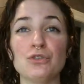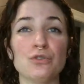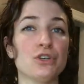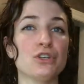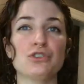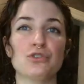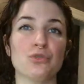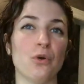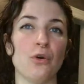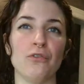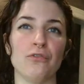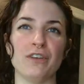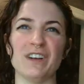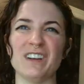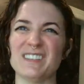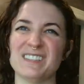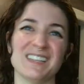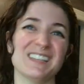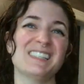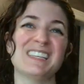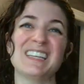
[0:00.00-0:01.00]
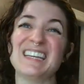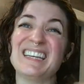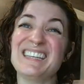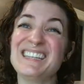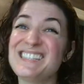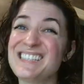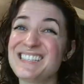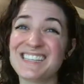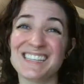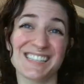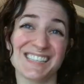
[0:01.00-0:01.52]
control frizz. That's the
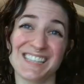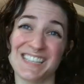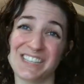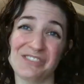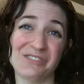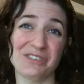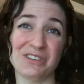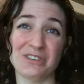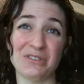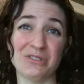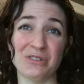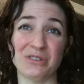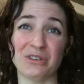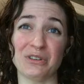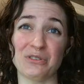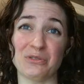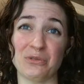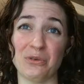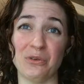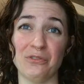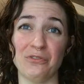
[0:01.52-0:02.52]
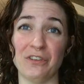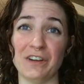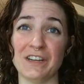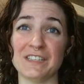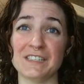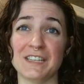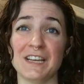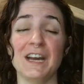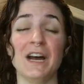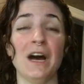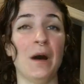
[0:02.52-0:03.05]
easiest thing you can do to control
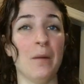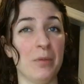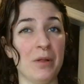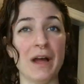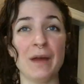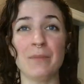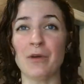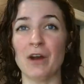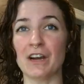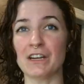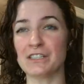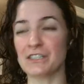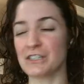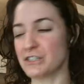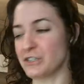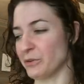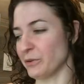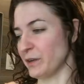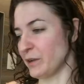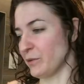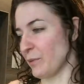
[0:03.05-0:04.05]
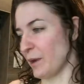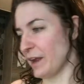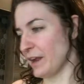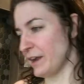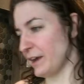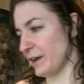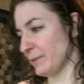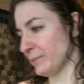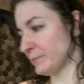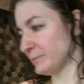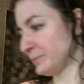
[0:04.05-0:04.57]
frizz. Apply products to soaking wet
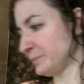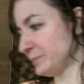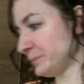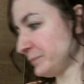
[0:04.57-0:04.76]
hair.